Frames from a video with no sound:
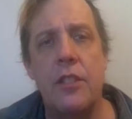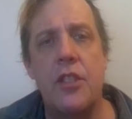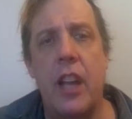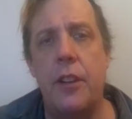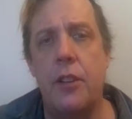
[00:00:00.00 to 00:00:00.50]

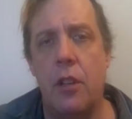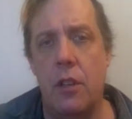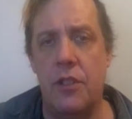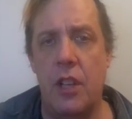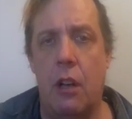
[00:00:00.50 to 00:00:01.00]
say to
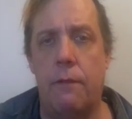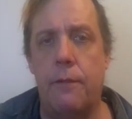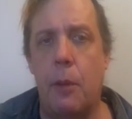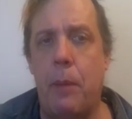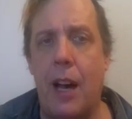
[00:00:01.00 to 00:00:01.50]
herself
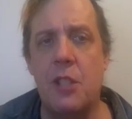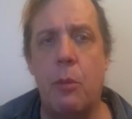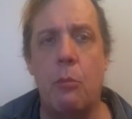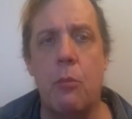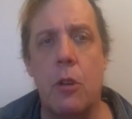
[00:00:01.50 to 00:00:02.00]
the
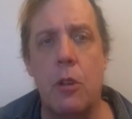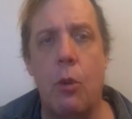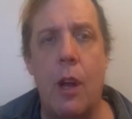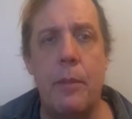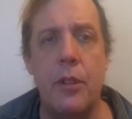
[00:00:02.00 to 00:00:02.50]
possible murder
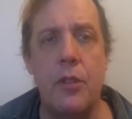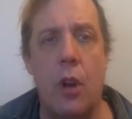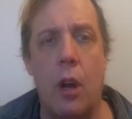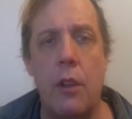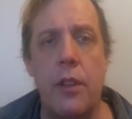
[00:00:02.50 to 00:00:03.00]
weapons
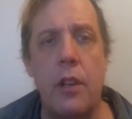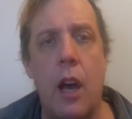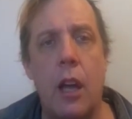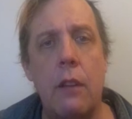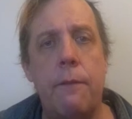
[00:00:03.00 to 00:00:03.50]
are the
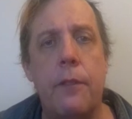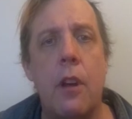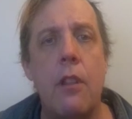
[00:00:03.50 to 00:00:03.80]
knife,